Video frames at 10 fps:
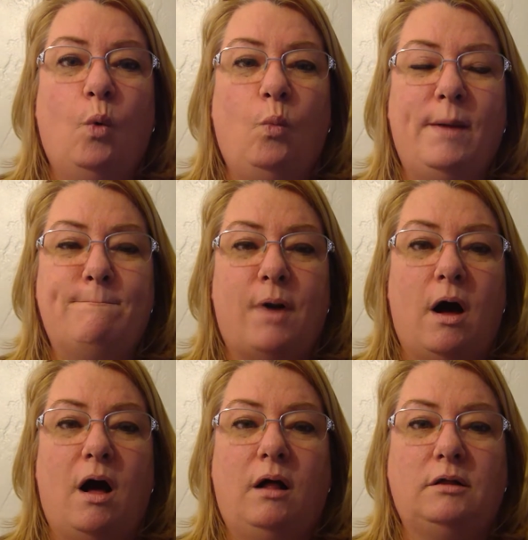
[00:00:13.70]
When
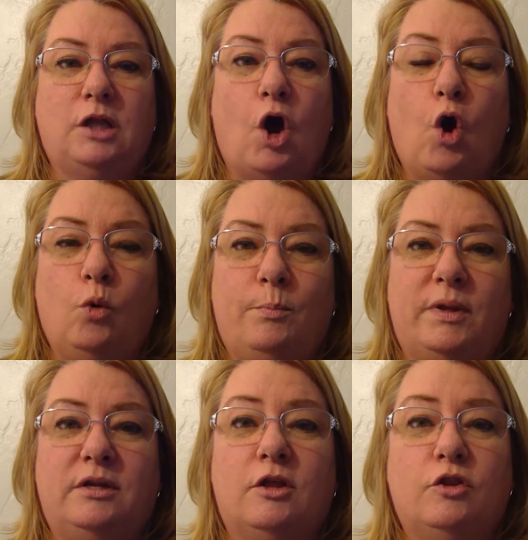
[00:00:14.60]
Paul
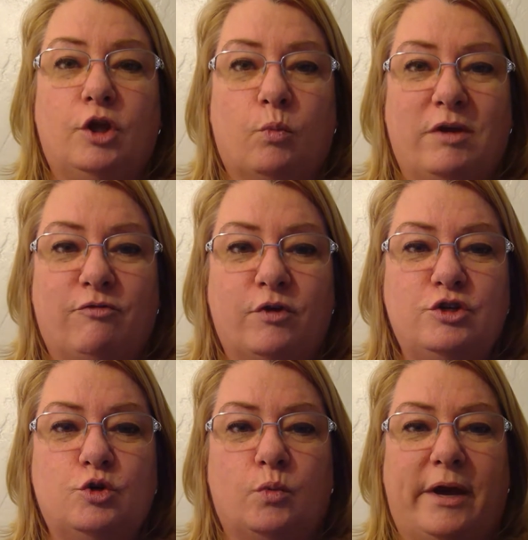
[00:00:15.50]
opened the
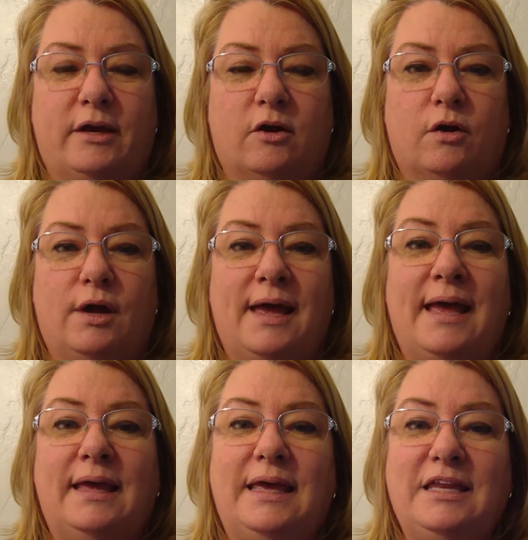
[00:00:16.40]
refrigerator,
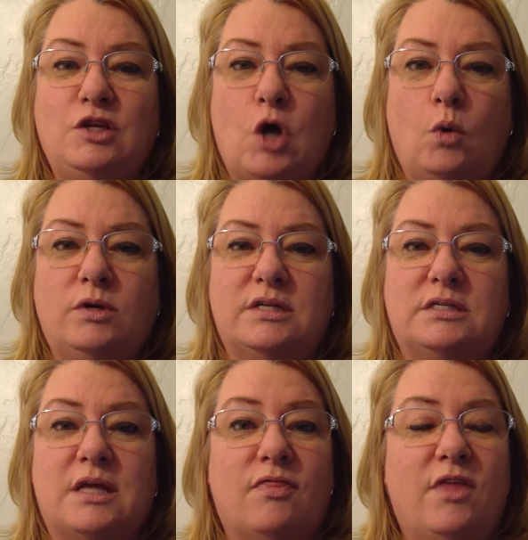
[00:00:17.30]
he
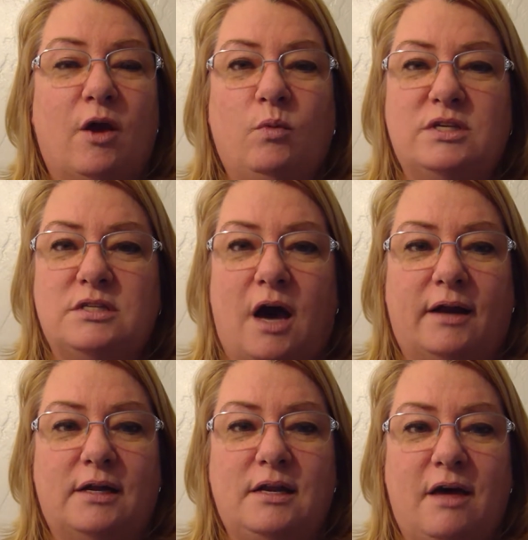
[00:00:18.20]
noticed there was
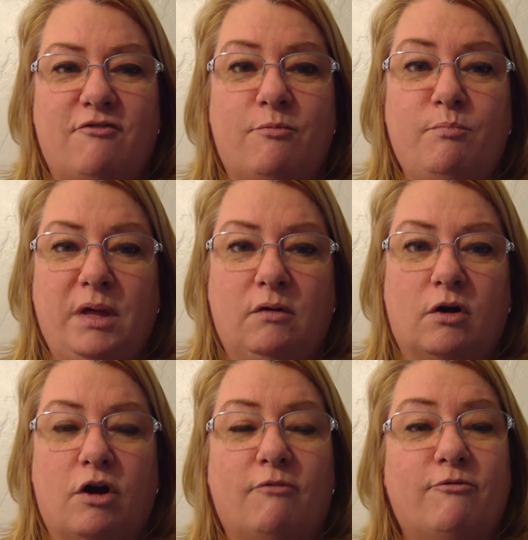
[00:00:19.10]
not enough
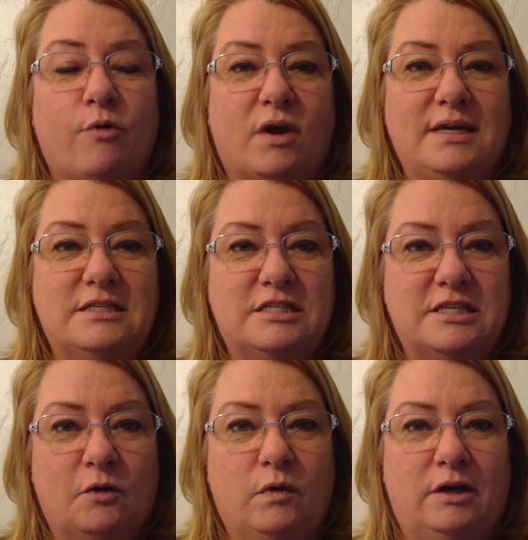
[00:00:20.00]
milk for his
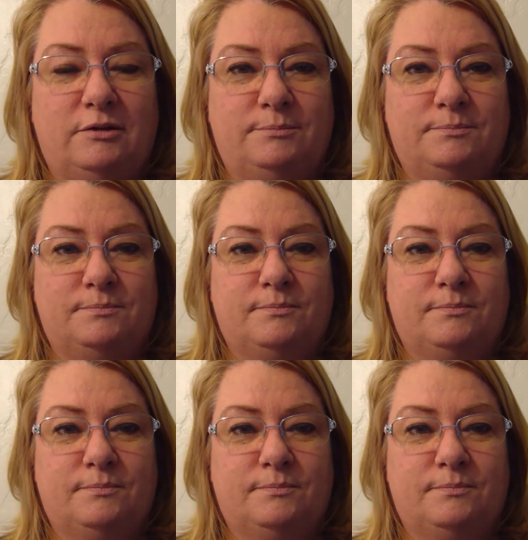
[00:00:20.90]
cereal.